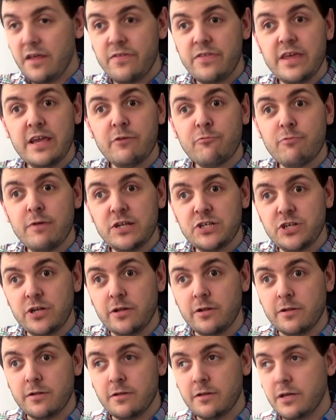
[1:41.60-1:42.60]
the
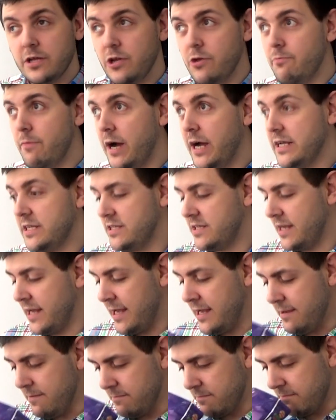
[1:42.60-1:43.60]
original, you might
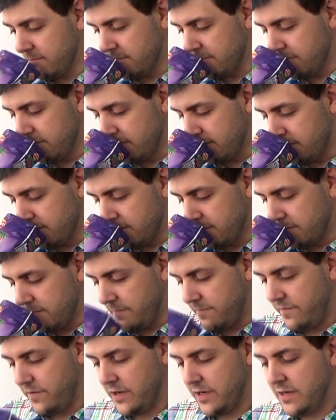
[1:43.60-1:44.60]
say,
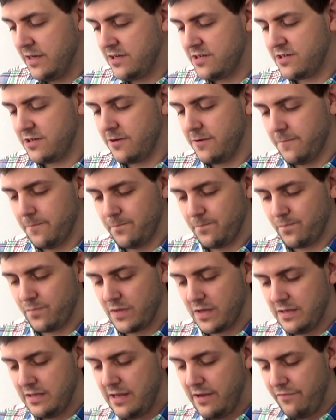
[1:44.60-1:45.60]
first.
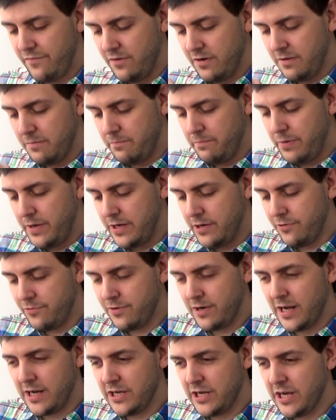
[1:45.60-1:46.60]
A definite
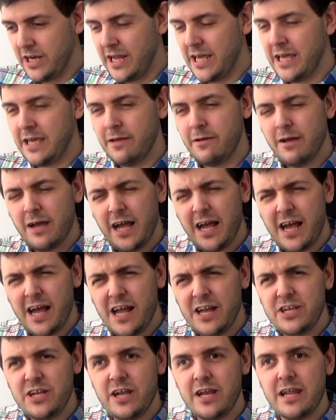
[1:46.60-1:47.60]
pickled
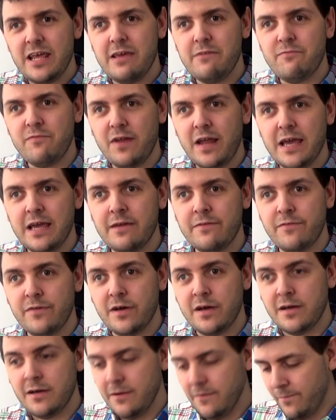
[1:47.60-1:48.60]
oniony
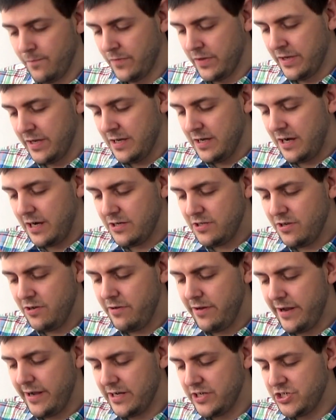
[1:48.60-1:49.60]
flavour. I do
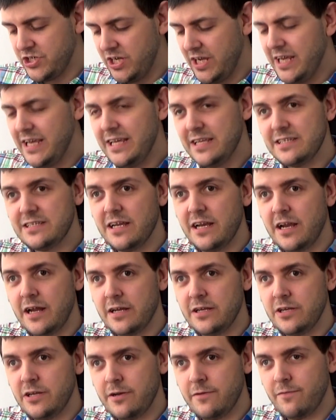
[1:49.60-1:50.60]
like cheese and
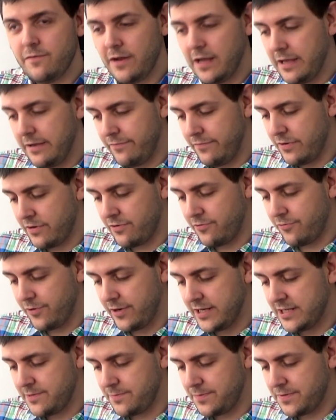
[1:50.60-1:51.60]
onion flavoured
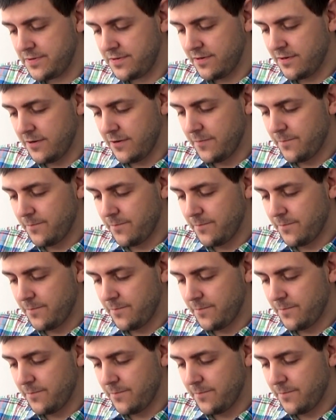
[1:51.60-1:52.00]
crisps.